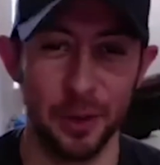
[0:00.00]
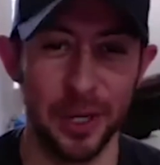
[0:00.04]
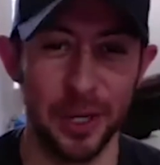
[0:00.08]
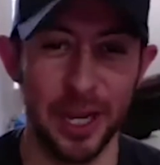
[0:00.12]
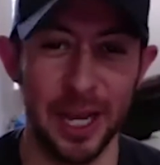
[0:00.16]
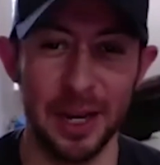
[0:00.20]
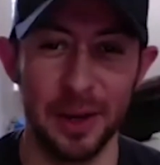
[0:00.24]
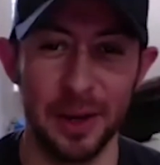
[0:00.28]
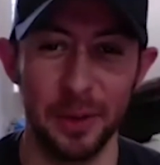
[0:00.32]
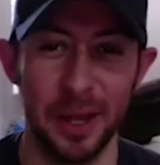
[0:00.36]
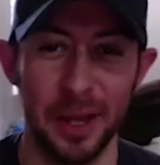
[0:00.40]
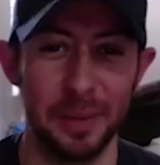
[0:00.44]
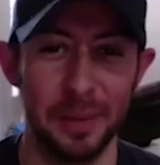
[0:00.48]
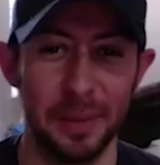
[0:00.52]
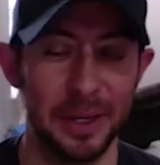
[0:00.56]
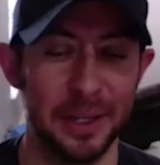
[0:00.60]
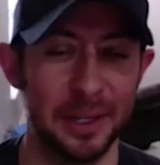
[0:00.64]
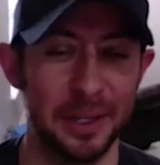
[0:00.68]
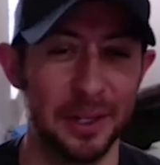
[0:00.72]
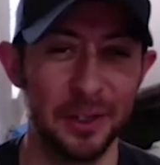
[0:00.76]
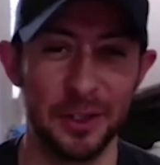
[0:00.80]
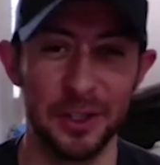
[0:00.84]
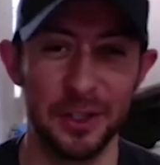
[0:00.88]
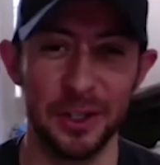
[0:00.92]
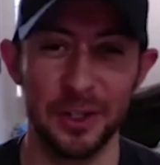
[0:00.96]
I mean,
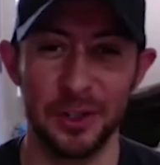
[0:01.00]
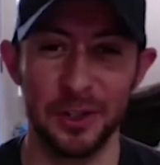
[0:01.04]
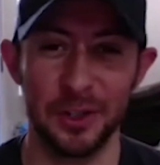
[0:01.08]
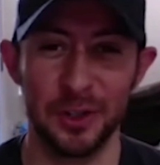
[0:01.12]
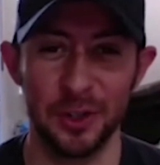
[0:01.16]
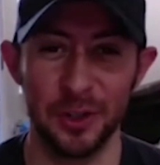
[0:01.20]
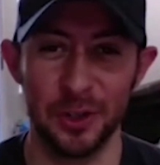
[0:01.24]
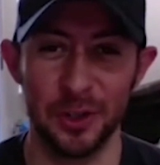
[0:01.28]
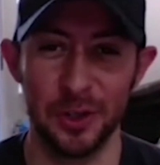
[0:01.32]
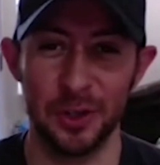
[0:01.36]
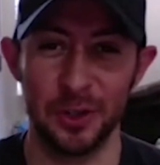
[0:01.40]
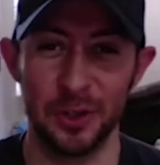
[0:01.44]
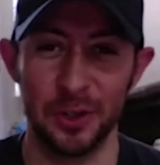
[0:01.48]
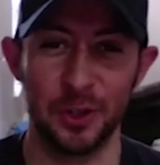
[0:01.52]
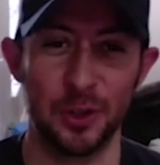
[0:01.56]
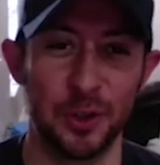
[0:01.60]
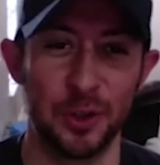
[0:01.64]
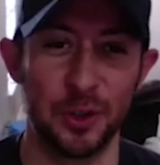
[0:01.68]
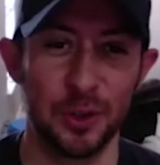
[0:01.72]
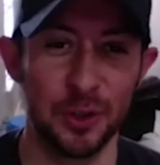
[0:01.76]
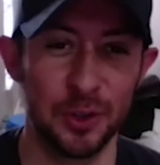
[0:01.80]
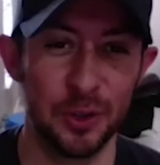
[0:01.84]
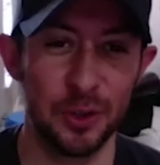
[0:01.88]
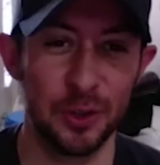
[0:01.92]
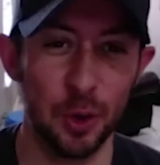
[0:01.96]
there's there's
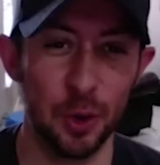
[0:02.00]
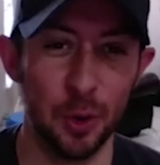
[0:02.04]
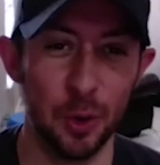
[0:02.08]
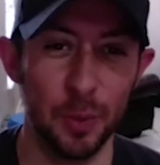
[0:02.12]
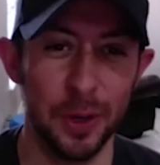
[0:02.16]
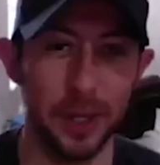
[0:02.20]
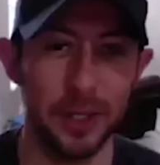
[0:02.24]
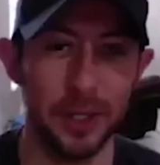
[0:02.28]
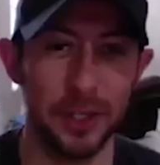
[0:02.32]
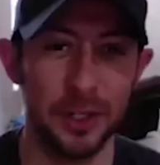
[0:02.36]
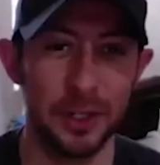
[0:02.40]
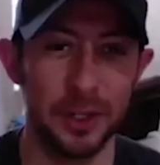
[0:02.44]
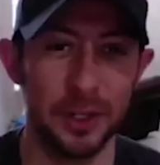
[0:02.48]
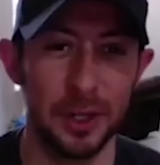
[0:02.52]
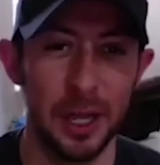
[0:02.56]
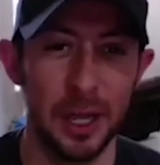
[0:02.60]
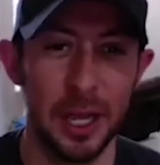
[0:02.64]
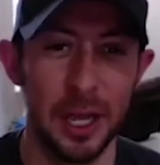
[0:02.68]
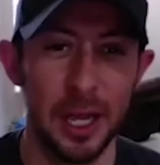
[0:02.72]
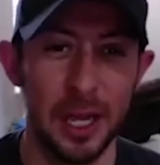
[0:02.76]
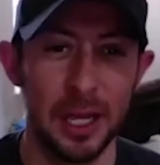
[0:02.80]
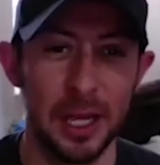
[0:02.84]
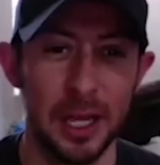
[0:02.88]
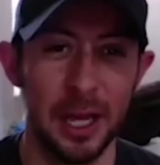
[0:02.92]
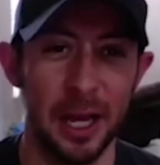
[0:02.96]
there's so much.
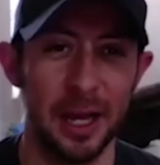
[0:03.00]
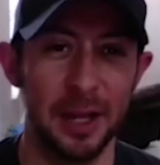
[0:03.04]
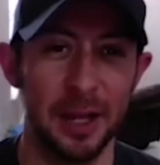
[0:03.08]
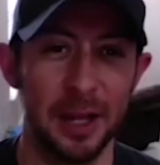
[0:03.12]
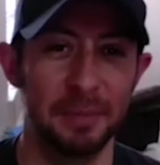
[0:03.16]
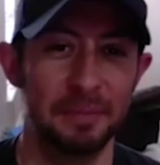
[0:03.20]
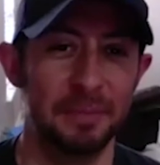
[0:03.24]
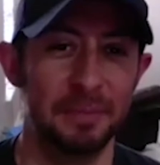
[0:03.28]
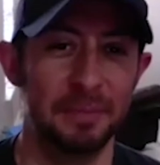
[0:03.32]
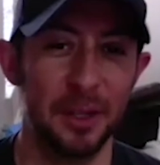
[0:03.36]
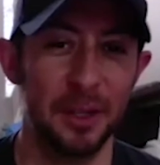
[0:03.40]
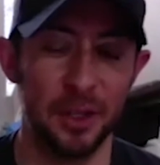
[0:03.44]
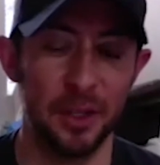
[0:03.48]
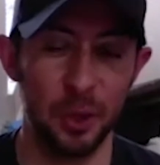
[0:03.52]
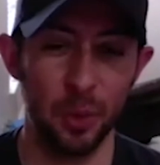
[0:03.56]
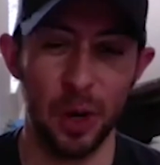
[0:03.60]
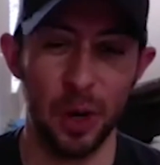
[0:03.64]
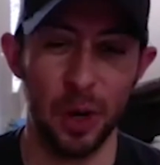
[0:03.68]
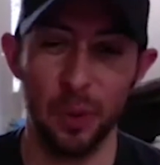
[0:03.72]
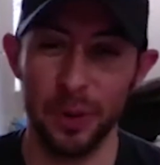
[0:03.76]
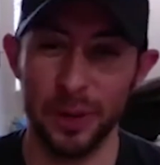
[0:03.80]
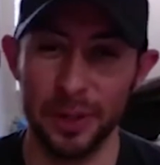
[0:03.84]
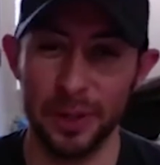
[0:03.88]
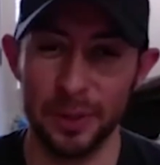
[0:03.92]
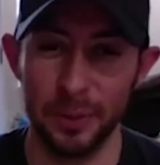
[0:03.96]
Uh, the
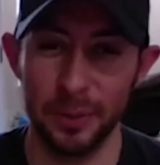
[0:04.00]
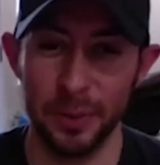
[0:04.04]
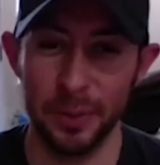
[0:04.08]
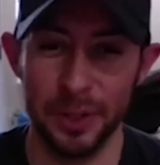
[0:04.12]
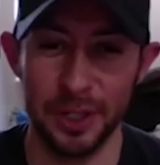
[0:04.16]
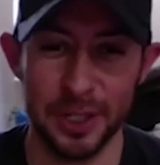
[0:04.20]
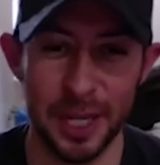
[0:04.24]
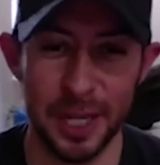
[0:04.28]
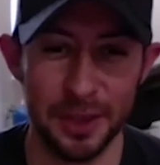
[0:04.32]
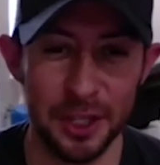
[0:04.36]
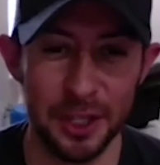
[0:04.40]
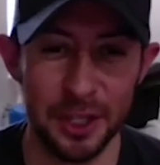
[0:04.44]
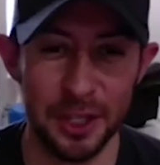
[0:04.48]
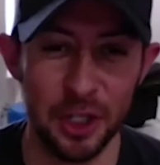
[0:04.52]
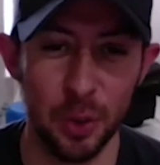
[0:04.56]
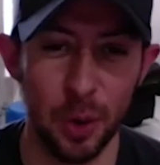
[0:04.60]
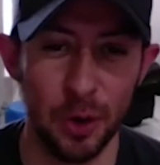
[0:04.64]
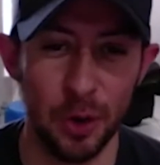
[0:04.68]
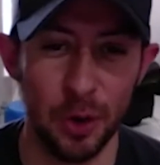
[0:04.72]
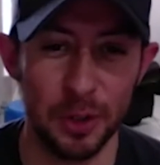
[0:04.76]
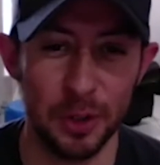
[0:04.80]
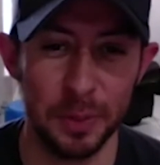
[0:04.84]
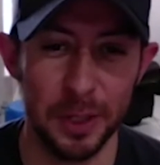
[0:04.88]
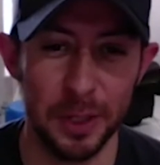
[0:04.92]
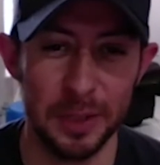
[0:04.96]
Chihuahua, we, we just got the
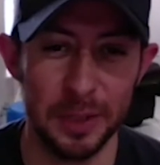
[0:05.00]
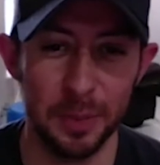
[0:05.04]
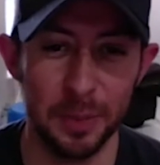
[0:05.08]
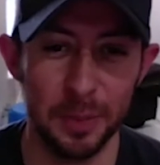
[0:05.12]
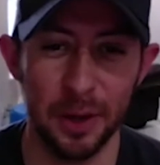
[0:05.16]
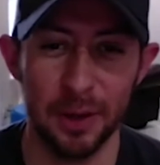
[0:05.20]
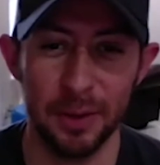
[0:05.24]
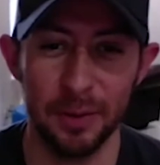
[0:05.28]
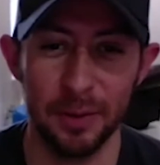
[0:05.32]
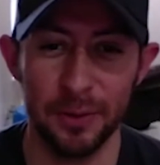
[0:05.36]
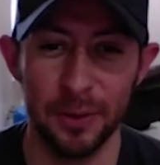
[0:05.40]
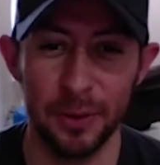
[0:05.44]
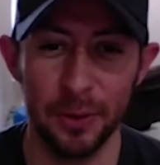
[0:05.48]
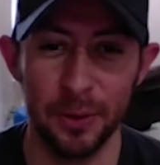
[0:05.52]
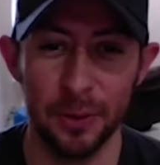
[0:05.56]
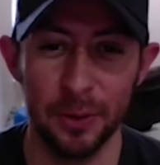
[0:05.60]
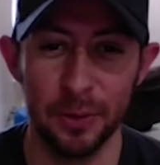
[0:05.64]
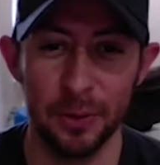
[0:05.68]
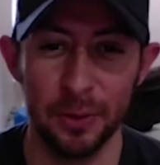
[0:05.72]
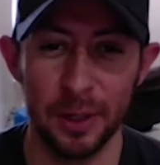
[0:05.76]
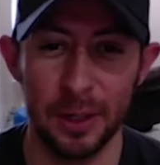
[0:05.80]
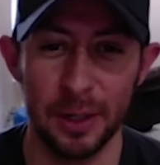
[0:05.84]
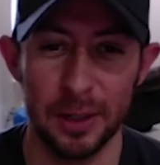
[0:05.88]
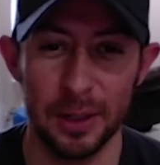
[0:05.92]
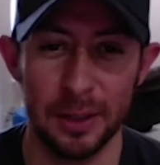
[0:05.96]
Chihuahuas baseball a few,
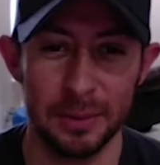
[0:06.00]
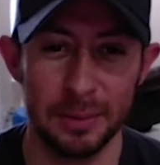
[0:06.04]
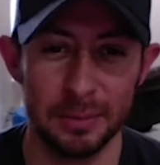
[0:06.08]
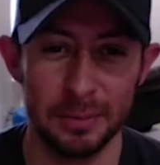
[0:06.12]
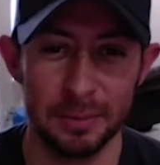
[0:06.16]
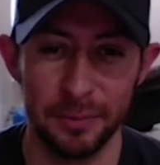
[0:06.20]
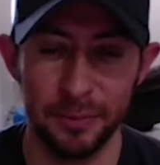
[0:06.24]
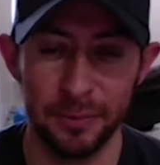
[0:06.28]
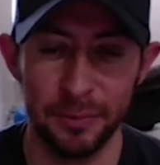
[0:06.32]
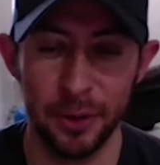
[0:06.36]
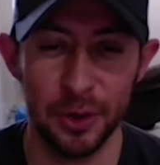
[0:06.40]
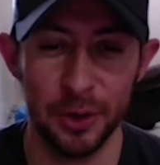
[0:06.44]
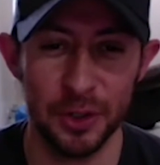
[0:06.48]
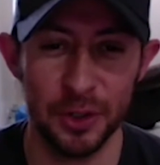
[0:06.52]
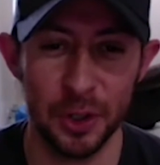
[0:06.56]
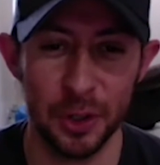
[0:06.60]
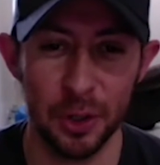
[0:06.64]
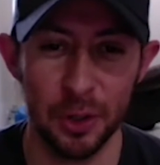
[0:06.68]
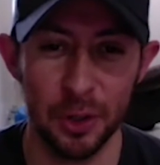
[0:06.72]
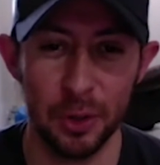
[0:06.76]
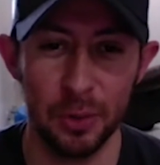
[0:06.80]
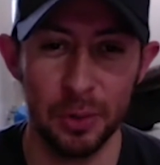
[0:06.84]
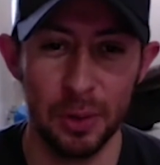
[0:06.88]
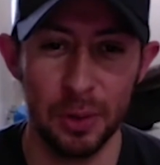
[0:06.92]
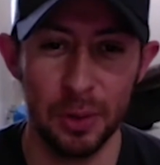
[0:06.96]
uh, few years
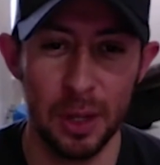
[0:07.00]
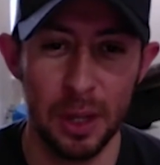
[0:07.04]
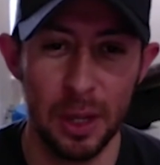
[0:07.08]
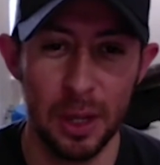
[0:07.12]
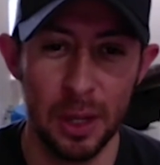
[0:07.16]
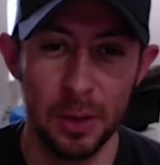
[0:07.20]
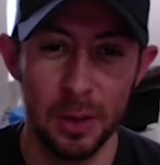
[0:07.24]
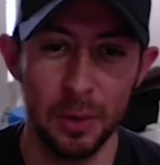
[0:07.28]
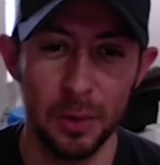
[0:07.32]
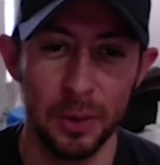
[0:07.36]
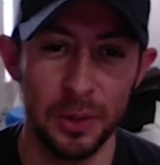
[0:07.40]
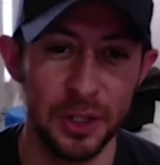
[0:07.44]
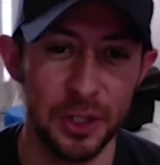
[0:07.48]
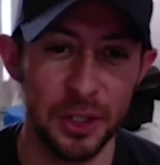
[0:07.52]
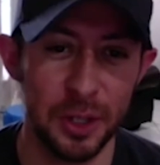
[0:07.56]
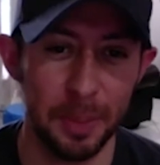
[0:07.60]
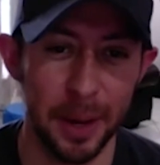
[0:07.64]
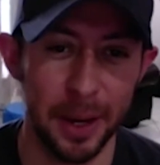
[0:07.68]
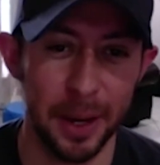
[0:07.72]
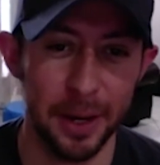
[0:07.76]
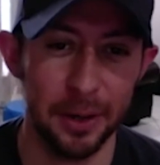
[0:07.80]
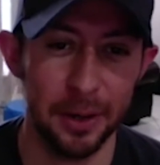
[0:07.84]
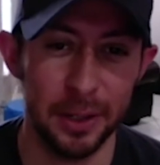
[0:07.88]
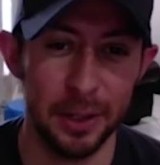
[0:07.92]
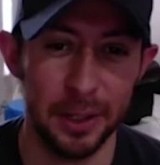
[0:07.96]
ago, which is the
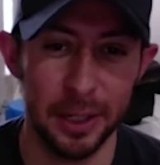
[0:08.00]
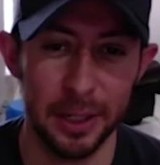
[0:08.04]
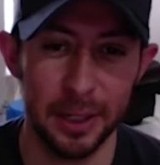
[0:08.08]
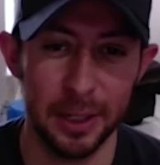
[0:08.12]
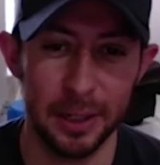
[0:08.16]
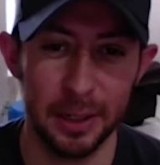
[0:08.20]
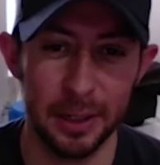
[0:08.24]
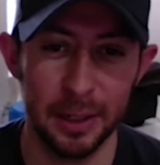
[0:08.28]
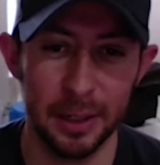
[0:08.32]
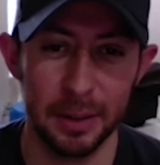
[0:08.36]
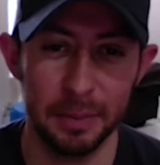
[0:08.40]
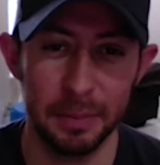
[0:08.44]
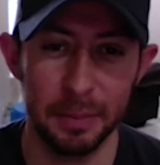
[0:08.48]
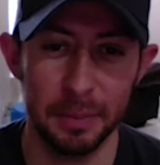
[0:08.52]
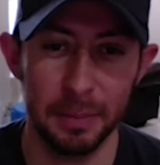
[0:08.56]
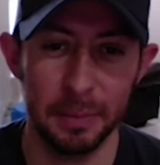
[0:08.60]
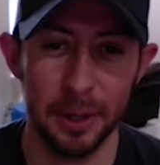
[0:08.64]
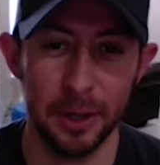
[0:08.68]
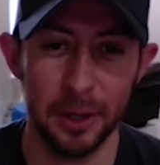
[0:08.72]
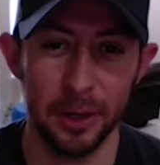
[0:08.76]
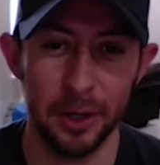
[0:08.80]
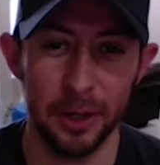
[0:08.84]
minor league. Uh, minor